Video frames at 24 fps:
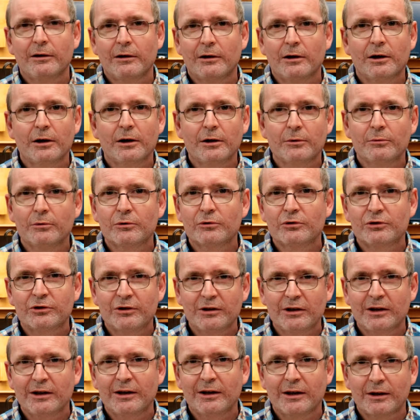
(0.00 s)
I will
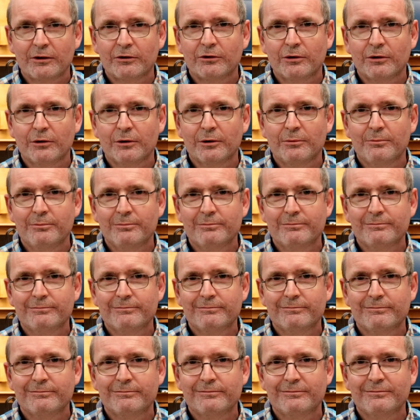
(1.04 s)
see you next time.
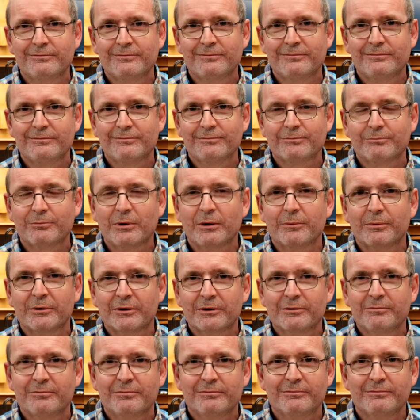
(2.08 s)
Bye
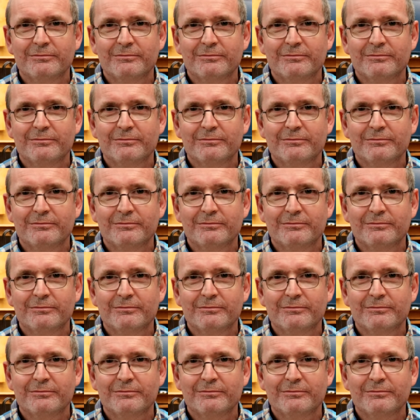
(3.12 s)
bye.